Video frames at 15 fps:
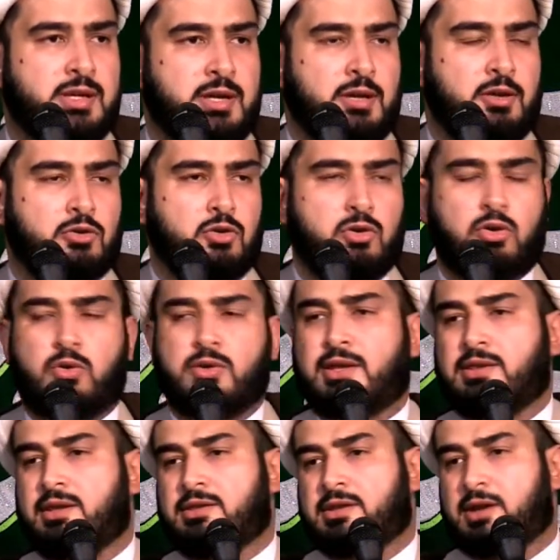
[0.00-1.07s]
to know that
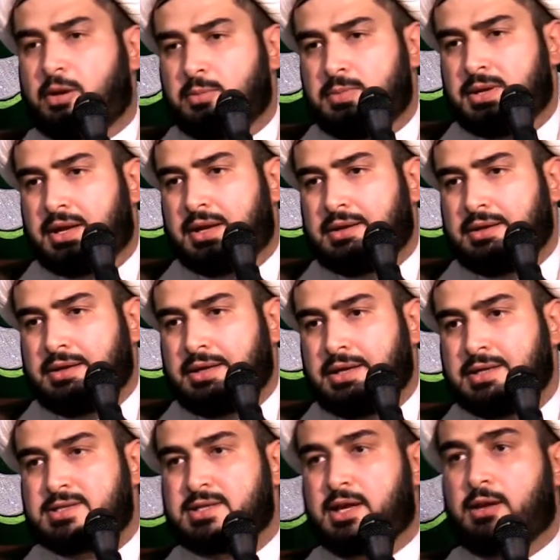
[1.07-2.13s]
the tarbiyah,
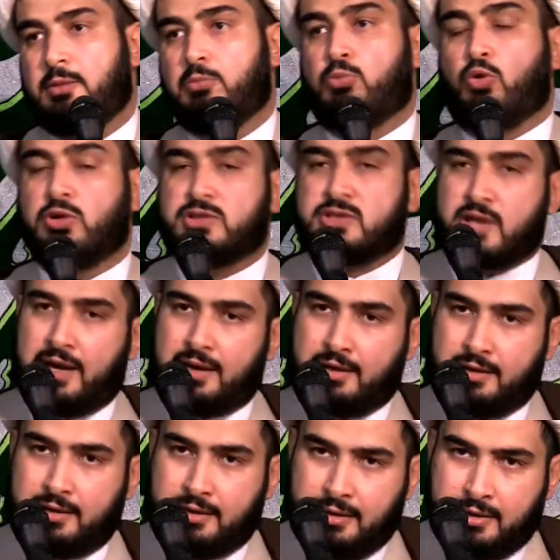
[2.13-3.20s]
it's a
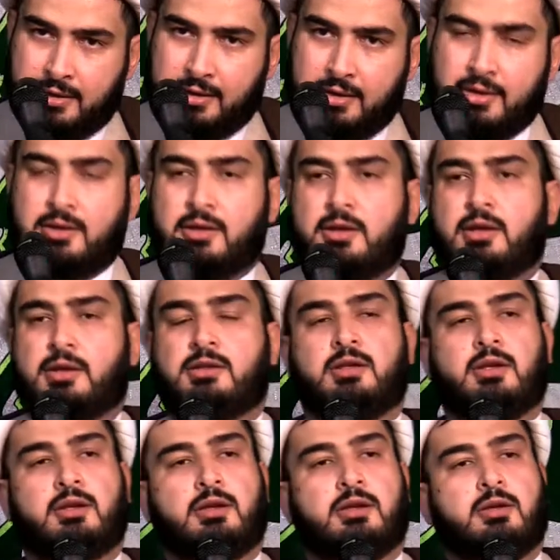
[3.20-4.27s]

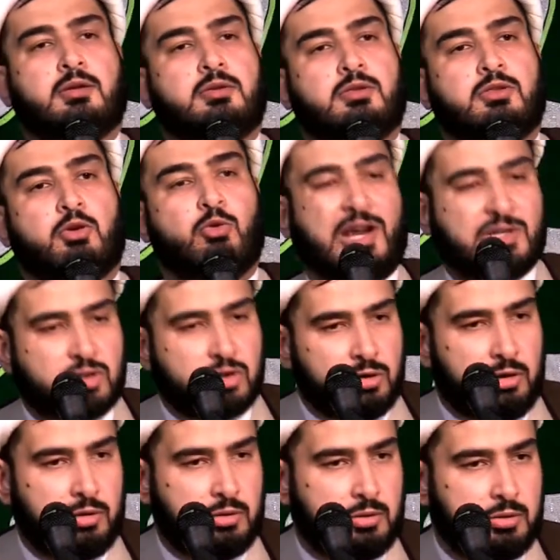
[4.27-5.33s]

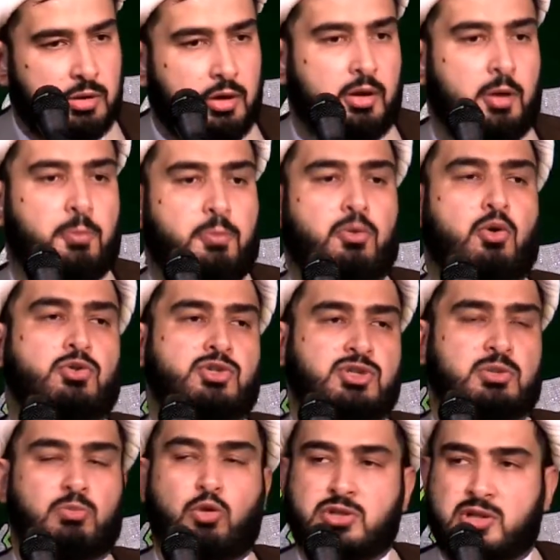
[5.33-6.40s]
multi-directional approach, a
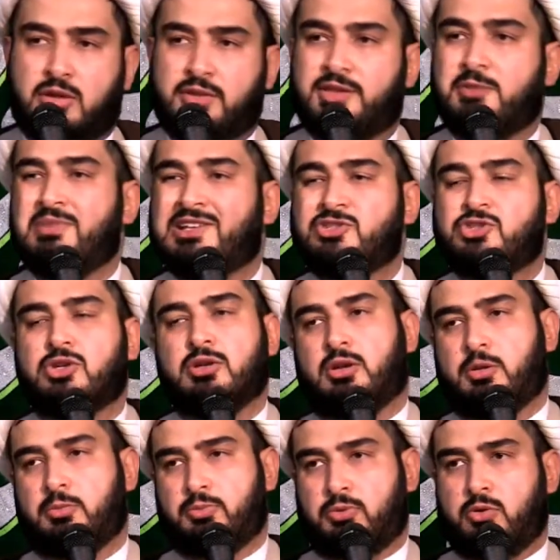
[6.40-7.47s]
multi-dimensional
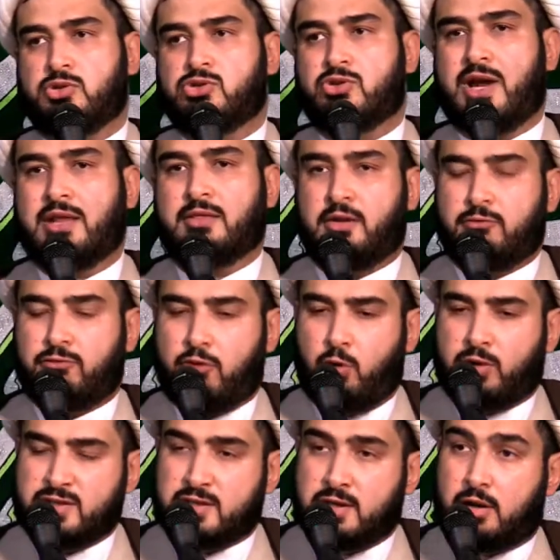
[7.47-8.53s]
approach. Rather than
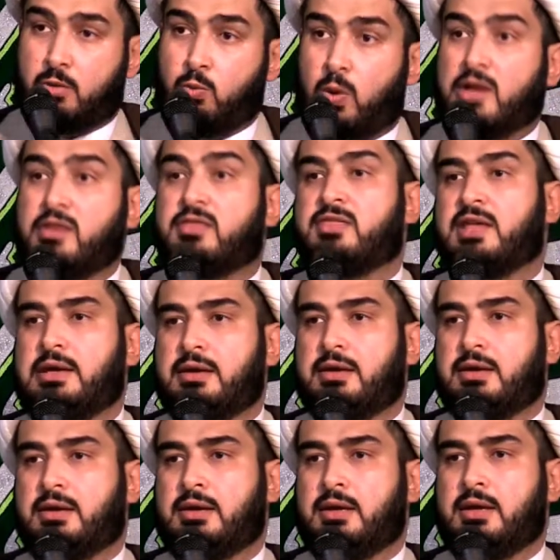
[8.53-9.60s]
focusing on one thing,
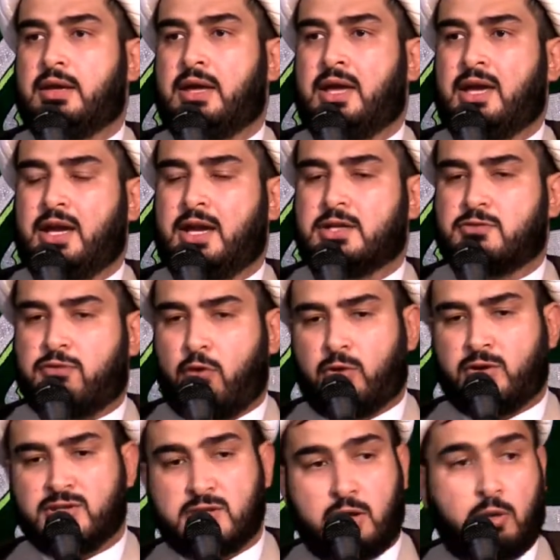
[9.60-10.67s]
is
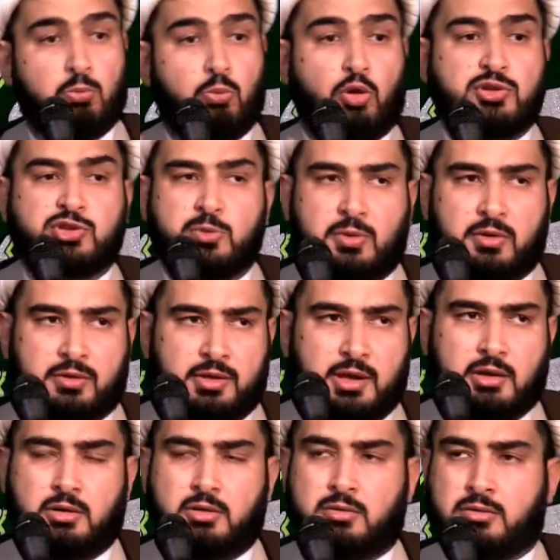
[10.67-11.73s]
focusing on multiple things.
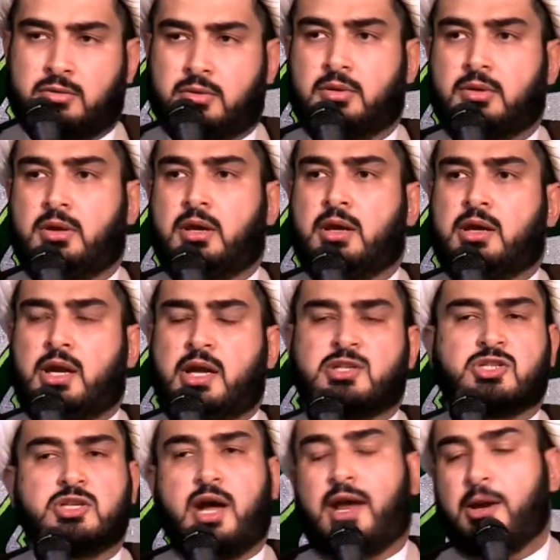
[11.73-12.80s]
It's
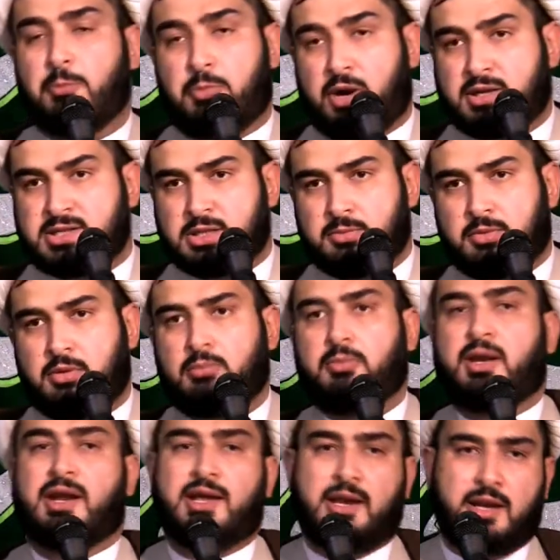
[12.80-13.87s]
not impossible, but
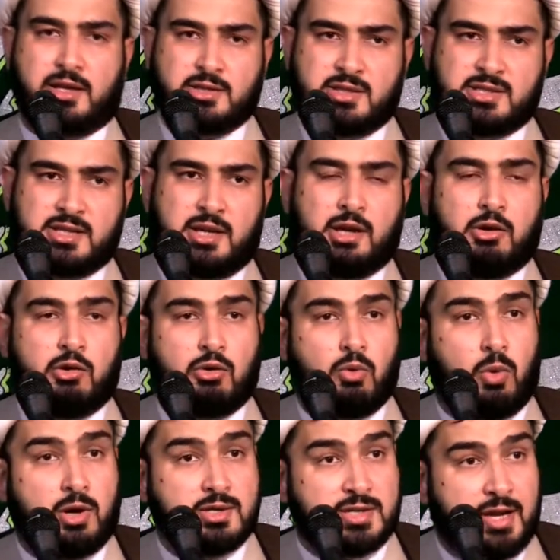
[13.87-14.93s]
again, as I said, it
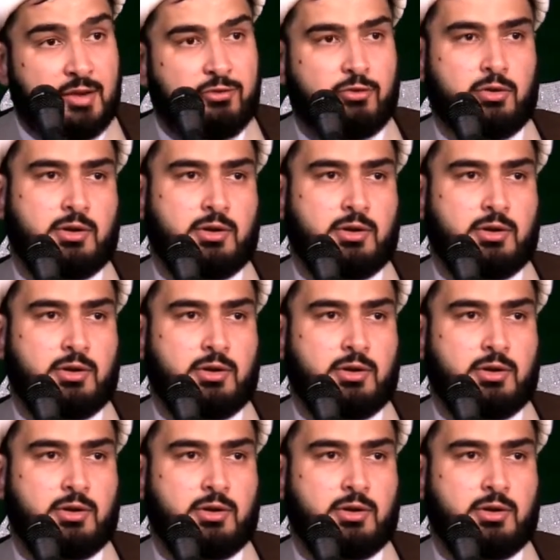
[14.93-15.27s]
requires effort.